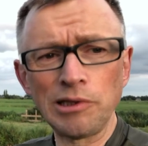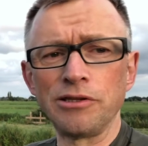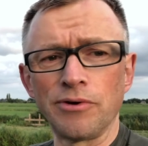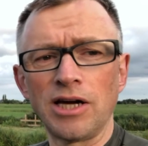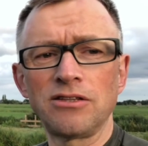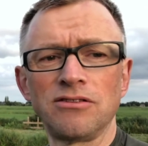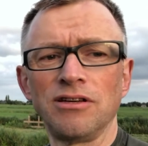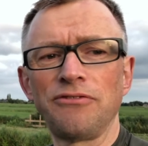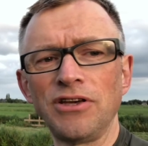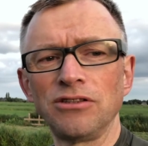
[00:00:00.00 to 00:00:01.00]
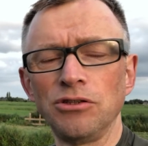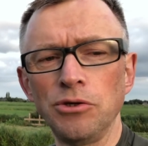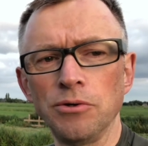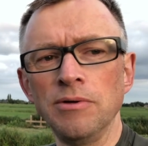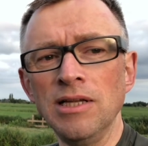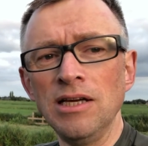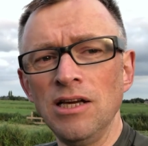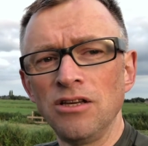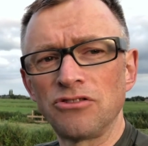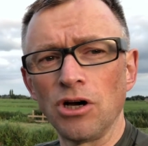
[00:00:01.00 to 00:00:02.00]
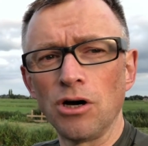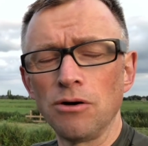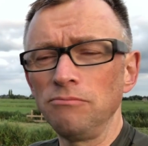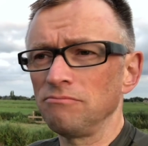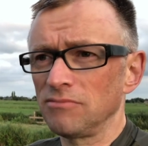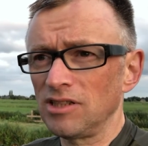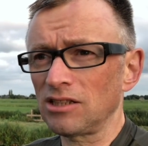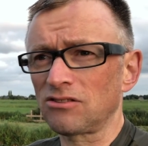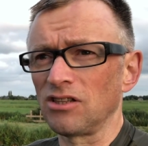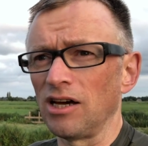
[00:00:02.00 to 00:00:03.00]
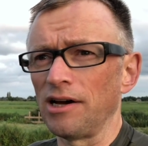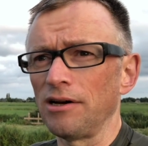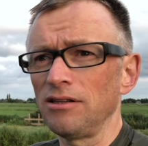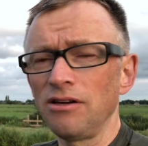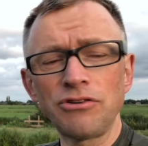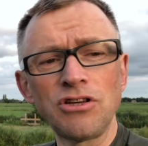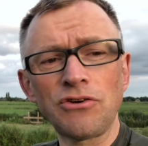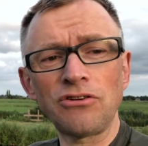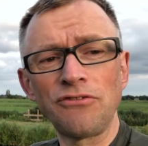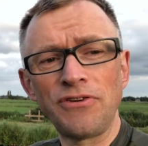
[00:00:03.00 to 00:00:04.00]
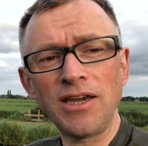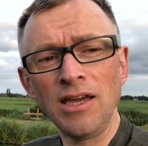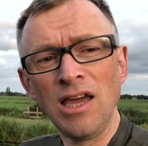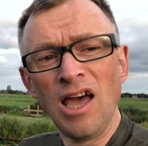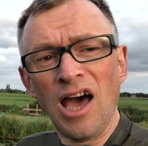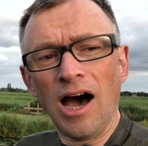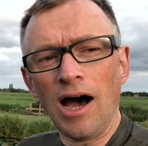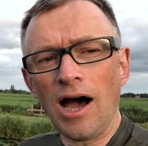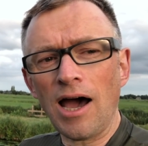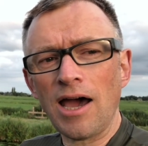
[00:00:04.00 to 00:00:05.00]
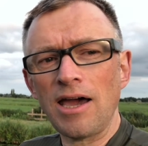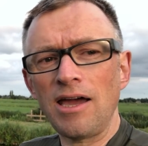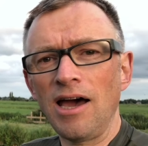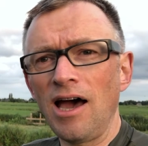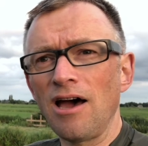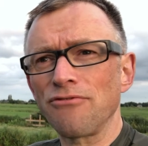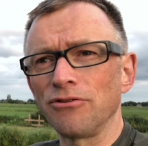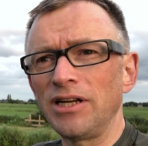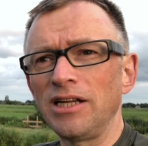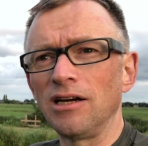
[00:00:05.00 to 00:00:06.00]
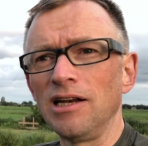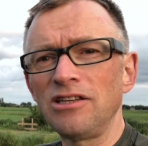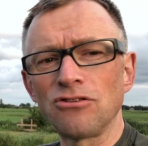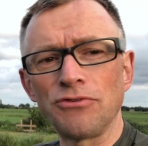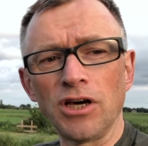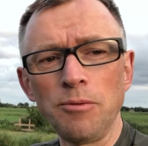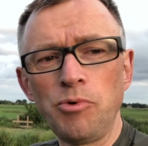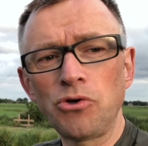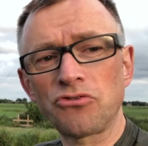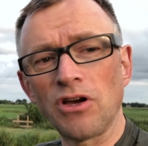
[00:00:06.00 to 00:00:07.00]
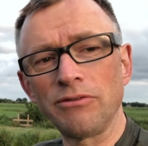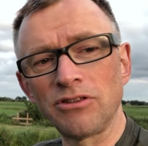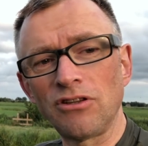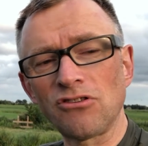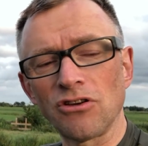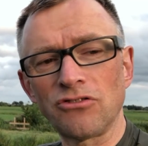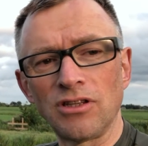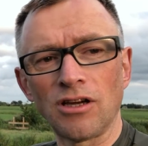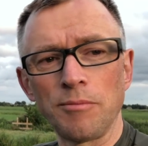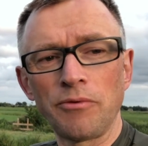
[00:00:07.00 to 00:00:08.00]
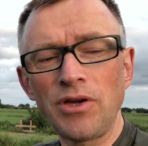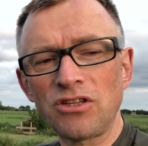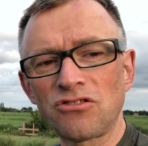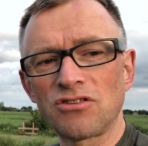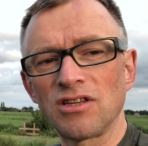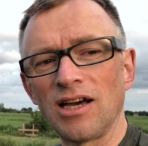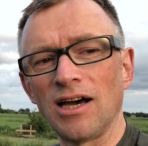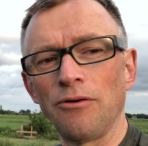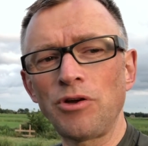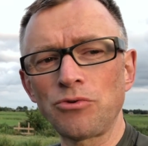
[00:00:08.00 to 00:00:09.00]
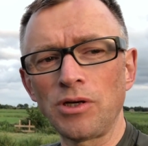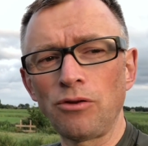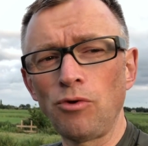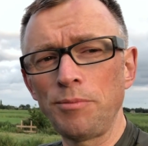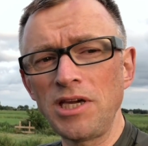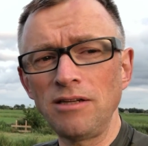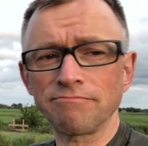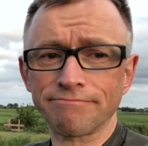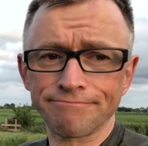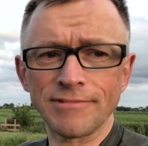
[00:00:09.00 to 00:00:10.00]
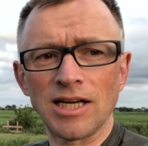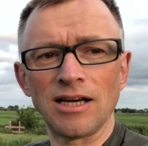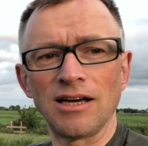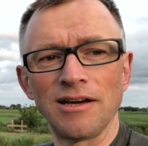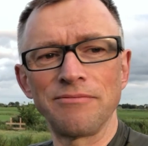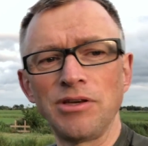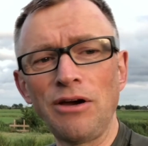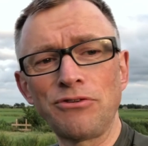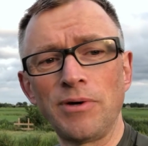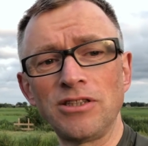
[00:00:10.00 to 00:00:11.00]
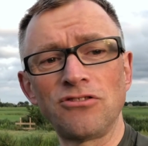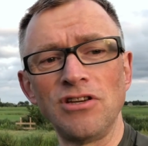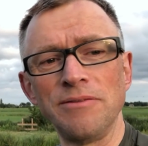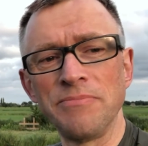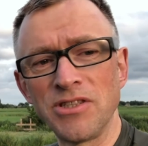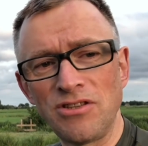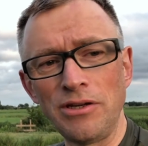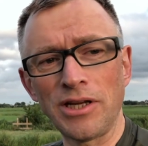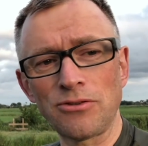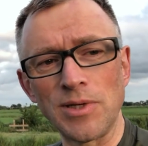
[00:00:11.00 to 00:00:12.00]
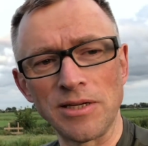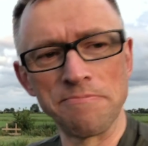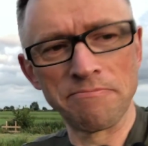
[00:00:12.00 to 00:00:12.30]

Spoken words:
the right thing to do. So that's was an interesting thing. I have already a list of other books I want to discuss in the coming weeks. Which one it will be, you have to wait and see. See you next week.